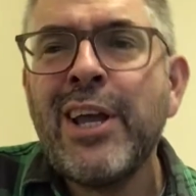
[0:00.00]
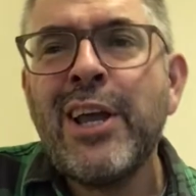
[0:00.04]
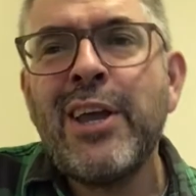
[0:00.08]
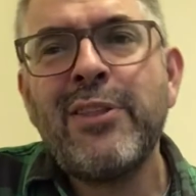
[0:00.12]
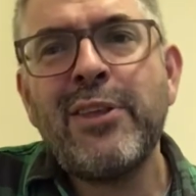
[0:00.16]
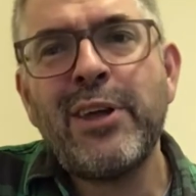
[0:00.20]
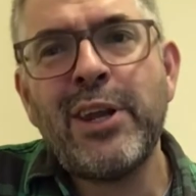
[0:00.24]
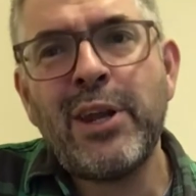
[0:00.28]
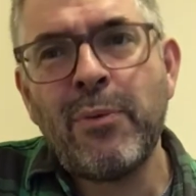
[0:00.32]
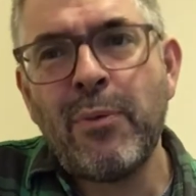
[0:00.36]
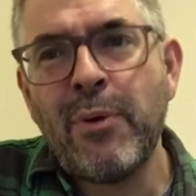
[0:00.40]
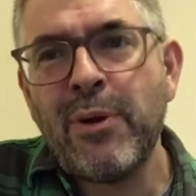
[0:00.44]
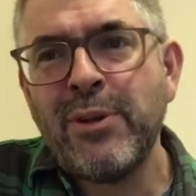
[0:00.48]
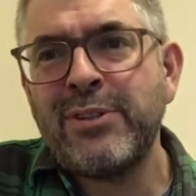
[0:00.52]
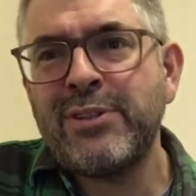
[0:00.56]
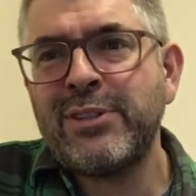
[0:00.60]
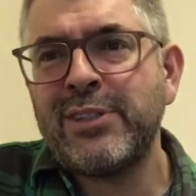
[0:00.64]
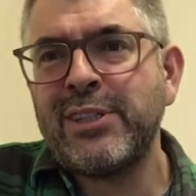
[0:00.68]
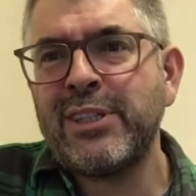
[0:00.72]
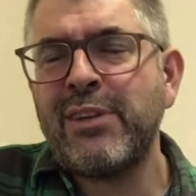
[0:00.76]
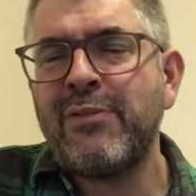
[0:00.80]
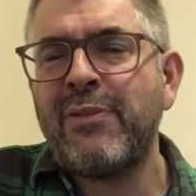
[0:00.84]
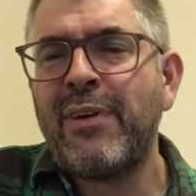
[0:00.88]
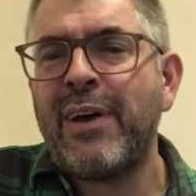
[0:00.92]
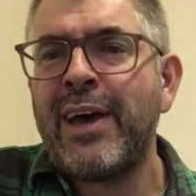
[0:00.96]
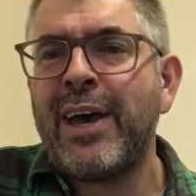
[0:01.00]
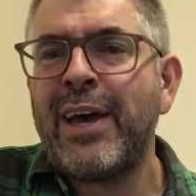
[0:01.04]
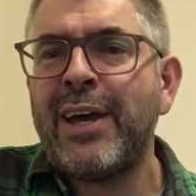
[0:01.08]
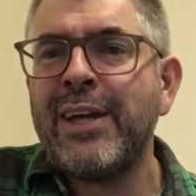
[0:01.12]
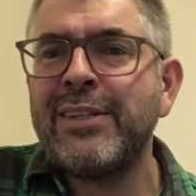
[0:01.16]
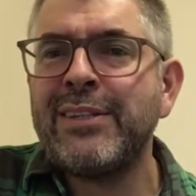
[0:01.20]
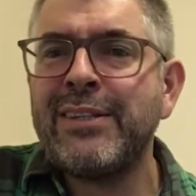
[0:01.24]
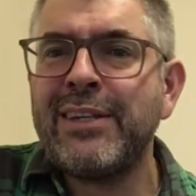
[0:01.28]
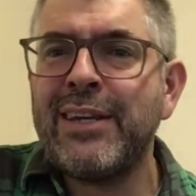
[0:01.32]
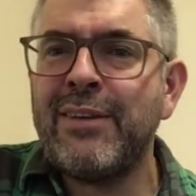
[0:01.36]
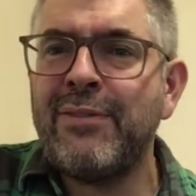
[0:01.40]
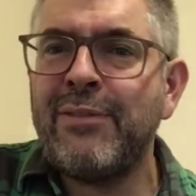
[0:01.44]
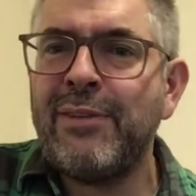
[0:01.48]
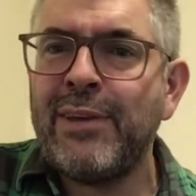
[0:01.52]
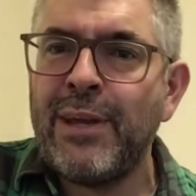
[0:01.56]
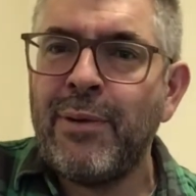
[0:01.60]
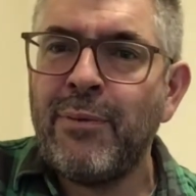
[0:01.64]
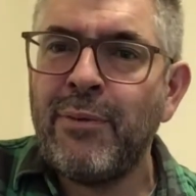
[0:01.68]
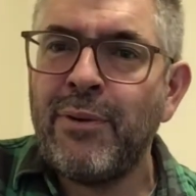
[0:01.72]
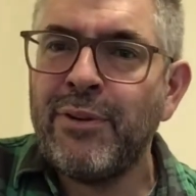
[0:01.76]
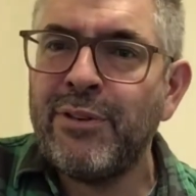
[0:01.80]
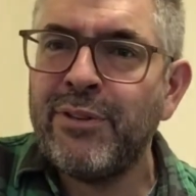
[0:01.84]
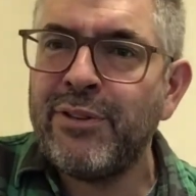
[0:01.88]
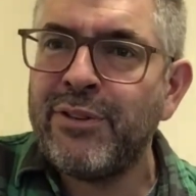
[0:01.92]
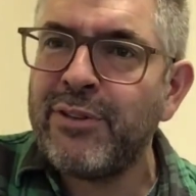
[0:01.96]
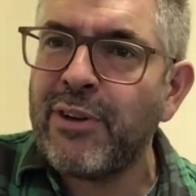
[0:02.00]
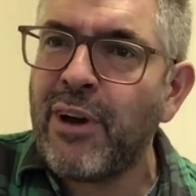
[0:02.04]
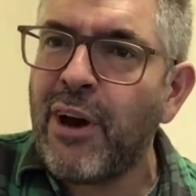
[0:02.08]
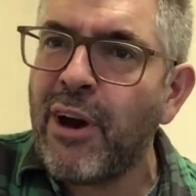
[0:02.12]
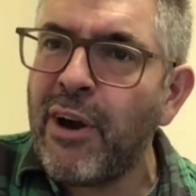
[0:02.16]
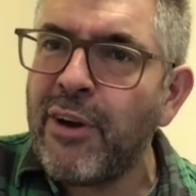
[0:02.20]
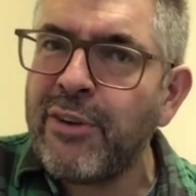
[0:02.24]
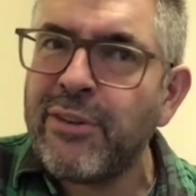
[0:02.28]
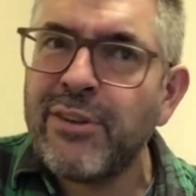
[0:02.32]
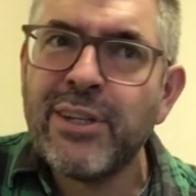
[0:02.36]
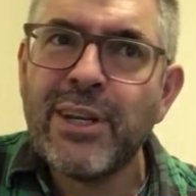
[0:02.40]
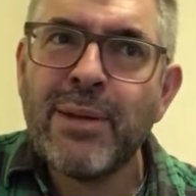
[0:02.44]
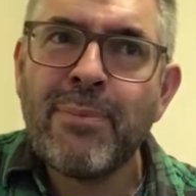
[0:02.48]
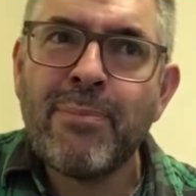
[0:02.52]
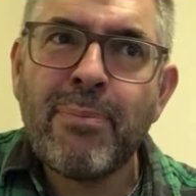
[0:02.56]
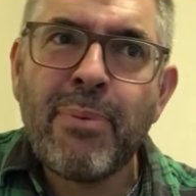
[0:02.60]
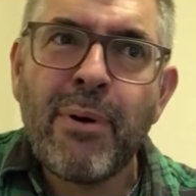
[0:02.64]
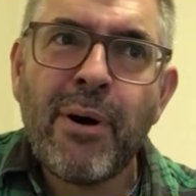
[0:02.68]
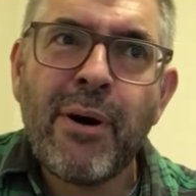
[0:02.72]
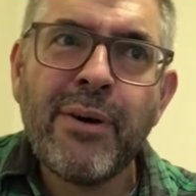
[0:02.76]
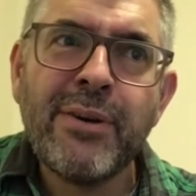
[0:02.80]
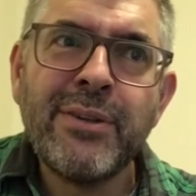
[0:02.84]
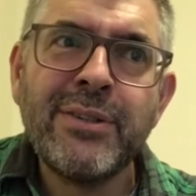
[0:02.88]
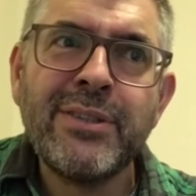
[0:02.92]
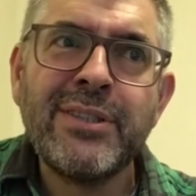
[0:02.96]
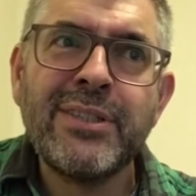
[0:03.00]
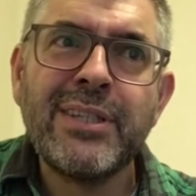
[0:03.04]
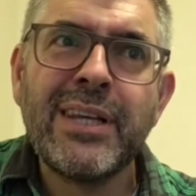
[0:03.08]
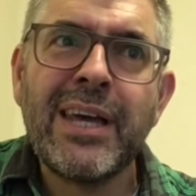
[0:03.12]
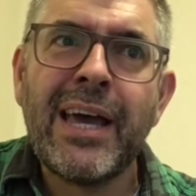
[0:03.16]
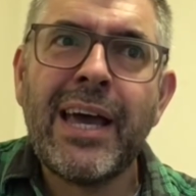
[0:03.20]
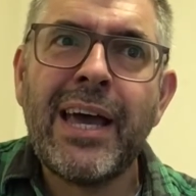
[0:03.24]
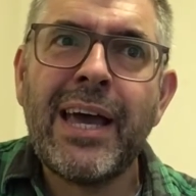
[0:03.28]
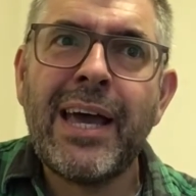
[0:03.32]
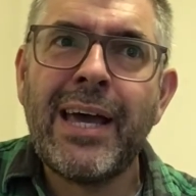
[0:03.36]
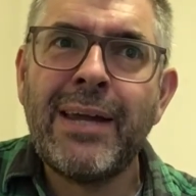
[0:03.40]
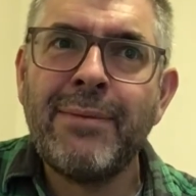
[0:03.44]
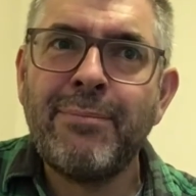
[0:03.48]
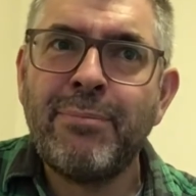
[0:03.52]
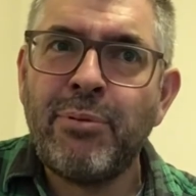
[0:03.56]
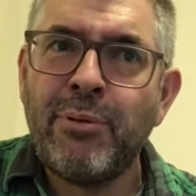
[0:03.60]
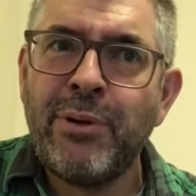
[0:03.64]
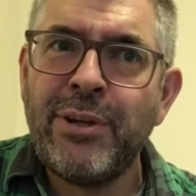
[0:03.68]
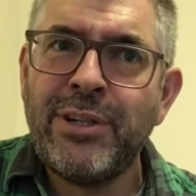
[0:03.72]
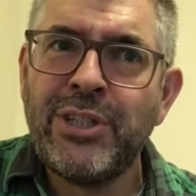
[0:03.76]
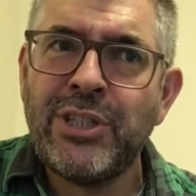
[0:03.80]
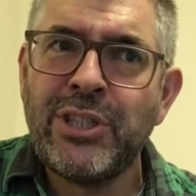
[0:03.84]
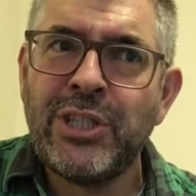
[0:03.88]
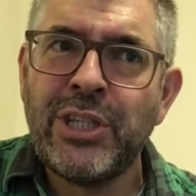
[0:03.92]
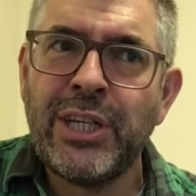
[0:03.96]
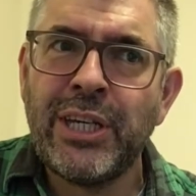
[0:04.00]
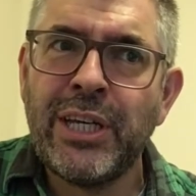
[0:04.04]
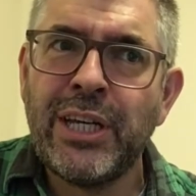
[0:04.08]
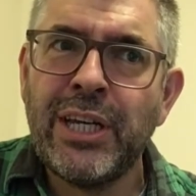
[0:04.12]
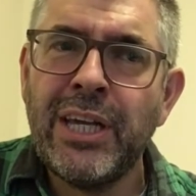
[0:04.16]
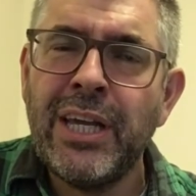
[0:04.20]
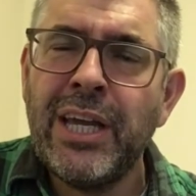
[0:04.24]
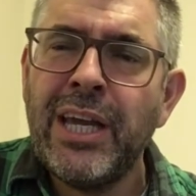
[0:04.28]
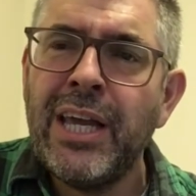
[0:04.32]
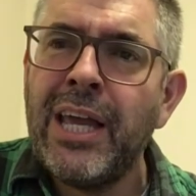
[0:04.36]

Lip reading: that he would still have had if he was out and about and preaching.